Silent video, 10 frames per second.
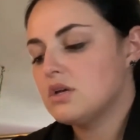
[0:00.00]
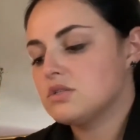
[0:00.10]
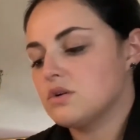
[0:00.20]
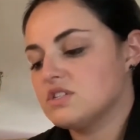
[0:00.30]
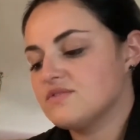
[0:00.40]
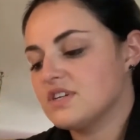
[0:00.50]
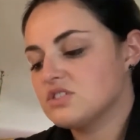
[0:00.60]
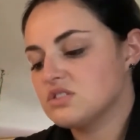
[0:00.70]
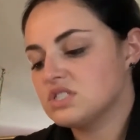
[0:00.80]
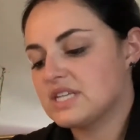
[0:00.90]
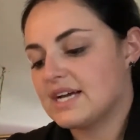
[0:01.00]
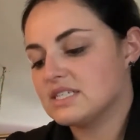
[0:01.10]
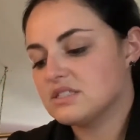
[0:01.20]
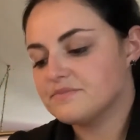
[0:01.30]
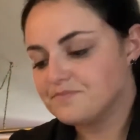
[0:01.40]
So his functional
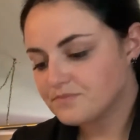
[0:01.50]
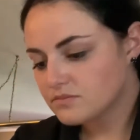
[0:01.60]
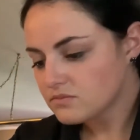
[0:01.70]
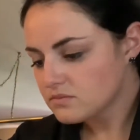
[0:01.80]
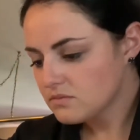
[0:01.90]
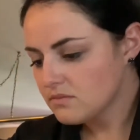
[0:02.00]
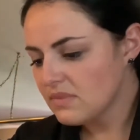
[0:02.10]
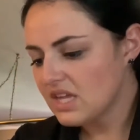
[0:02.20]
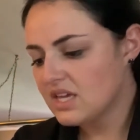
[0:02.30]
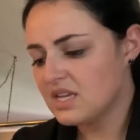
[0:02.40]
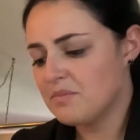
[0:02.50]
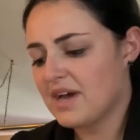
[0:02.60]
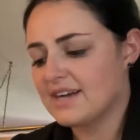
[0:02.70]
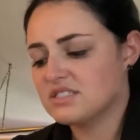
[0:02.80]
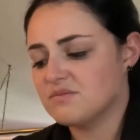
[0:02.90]
status can
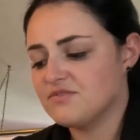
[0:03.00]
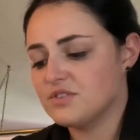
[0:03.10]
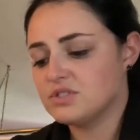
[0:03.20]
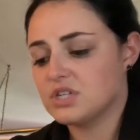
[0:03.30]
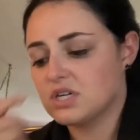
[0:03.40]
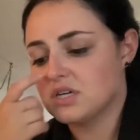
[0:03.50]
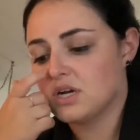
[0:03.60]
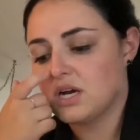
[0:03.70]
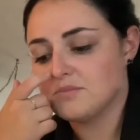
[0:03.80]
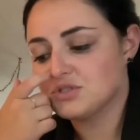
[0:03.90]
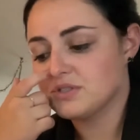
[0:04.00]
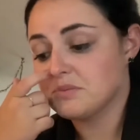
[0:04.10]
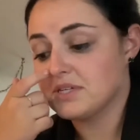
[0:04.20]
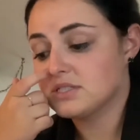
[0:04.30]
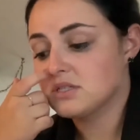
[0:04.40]
impact some future
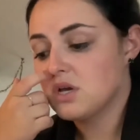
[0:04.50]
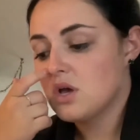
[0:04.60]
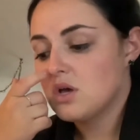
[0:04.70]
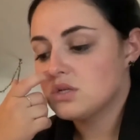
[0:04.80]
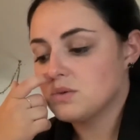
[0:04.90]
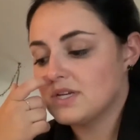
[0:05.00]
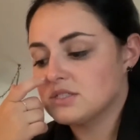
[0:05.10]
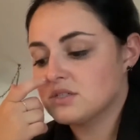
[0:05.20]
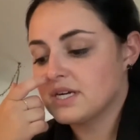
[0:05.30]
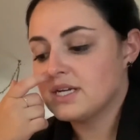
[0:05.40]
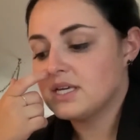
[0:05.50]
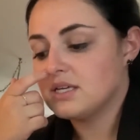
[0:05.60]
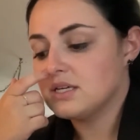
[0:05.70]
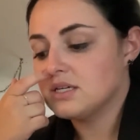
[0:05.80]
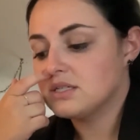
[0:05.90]
treatments. So while it's great
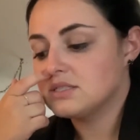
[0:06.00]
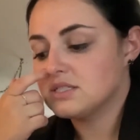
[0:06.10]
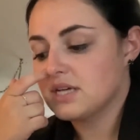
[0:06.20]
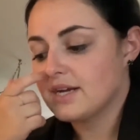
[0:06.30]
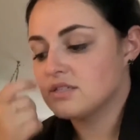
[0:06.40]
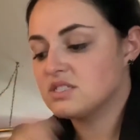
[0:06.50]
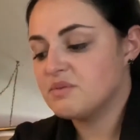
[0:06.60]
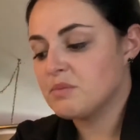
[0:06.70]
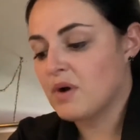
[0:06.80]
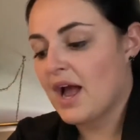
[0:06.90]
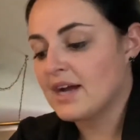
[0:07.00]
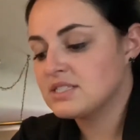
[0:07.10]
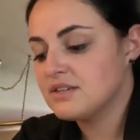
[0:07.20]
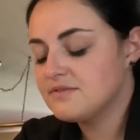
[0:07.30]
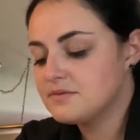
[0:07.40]
he desires to be more
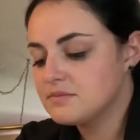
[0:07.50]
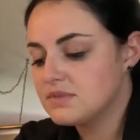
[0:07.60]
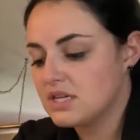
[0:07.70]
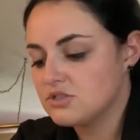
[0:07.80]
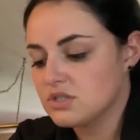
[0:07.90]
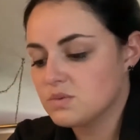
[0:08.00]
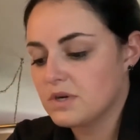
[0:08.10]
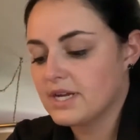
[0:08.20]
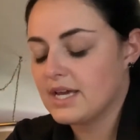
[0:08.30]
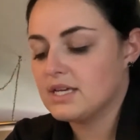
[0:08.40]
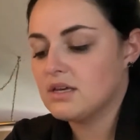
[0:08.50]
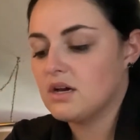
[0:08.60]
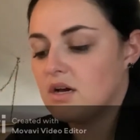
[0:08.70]
active than just working,